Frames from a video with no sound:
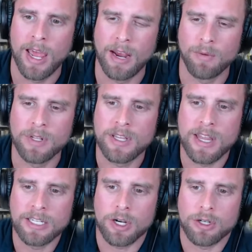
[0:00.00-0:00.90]
And when
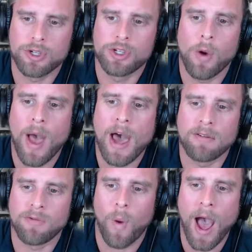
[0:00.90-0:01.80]
things are so out
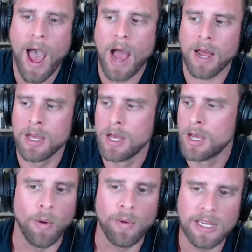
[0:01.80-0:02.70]
of whack,
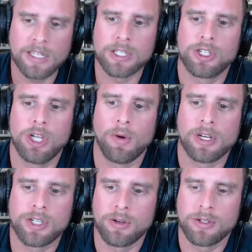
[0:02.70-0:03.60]
when we get to
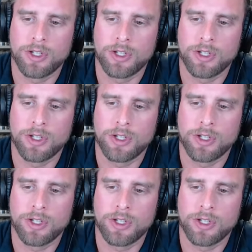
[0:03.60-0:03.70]
such